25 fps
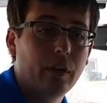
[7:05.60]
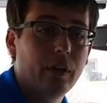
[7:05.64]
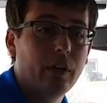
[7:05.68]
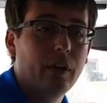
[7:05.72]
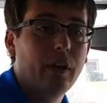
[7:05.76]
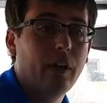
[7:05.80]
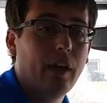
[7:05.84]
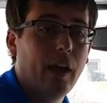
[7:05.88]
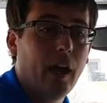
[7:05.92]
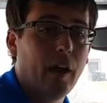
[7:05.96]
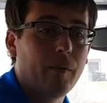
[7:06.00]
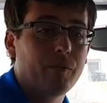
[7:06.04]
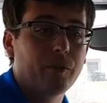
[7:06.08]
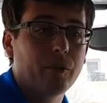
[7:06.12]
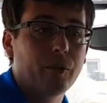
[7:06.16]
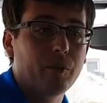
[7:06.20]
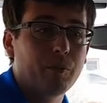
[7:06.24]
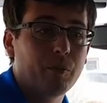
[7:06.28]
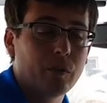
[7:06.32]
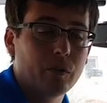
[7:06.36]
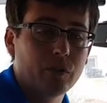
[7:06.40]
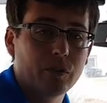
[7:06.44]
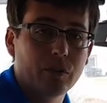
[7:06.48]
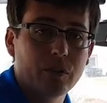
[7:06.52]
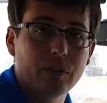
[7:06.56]
after the
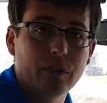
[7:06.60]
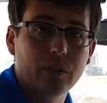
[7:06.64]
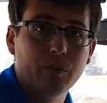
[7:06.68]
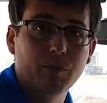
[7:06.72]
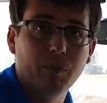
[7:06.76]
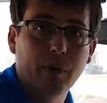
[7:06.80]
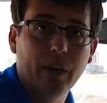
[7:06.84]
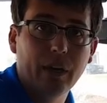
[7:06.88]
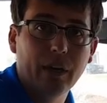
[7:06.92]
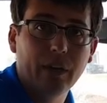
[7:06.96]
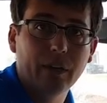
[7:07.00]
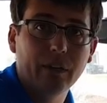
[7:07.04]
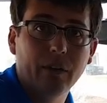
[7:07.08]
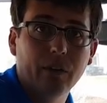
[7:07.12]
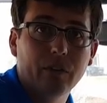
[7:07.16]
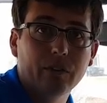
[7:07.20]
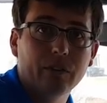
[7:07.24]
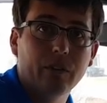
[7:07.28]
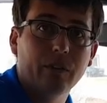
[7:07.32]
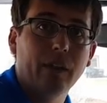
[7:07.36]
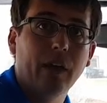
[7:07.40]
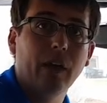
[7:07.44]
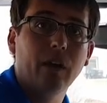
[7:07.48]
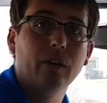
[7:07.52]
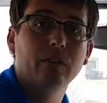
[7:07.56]
purchase is made, there's a
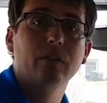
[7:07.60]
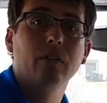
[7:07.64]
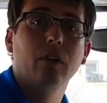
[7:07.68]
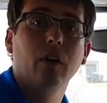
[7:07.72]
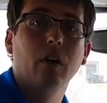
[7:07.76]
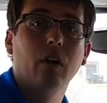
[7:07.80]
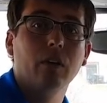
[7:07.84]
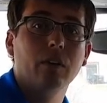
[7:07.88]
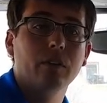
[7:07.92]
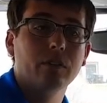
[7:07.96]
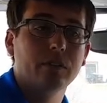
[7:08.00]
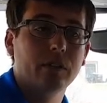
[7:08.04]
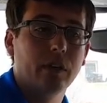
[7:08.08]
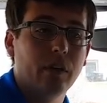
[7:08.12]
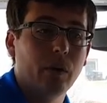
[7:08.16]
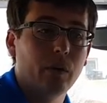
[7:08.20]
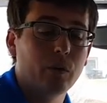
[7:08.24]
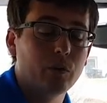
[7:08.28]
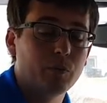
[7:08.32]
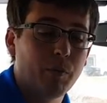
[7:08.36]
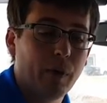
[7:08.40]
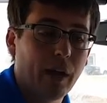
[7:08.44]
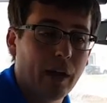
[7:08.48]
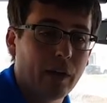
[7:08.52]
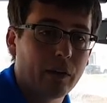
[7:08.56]
thousand dollars that goes
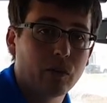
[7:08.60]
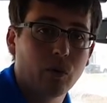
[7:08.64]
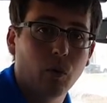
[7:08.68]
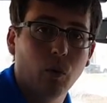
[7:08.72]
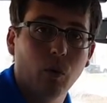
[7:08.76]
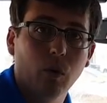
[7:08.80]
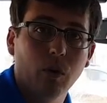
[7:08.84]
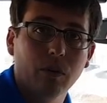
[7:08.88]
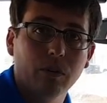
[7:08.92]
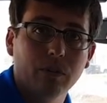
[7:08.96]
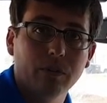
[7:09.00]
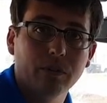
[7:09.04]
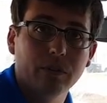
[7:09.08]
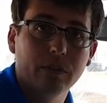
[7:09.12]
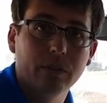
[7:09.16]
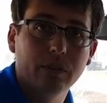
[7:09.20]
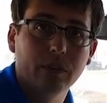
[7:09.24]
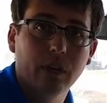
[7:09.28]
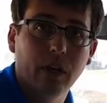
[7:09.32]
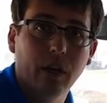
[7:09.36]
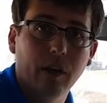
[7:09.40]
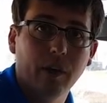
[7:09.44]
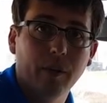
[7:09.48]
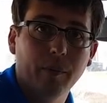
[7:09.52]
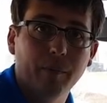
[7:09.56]
back towards
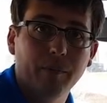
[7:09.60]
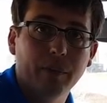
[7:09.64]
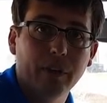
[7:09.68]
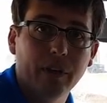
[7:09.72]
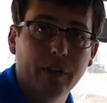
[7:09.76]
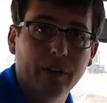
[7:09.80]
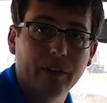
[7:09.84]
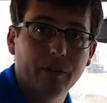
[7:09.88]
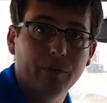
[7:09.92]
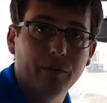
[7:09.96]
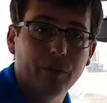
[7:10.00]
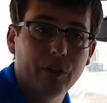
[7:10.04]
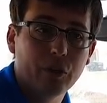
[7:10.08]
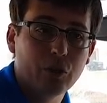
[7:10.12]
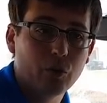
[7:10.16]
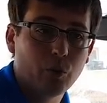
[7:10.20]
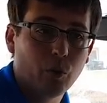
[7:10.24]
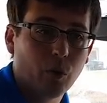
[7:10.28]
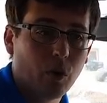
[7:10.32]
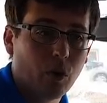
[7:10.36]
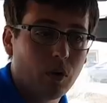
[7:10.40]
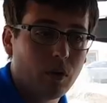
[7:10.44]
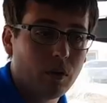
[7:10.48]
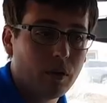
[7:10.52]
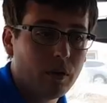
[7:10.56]
um, the
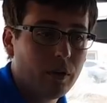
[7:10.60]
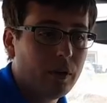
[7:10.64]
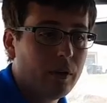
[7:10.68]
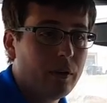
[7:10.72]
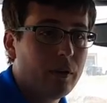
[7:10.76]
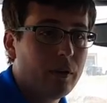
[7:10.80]
individual. Isn't that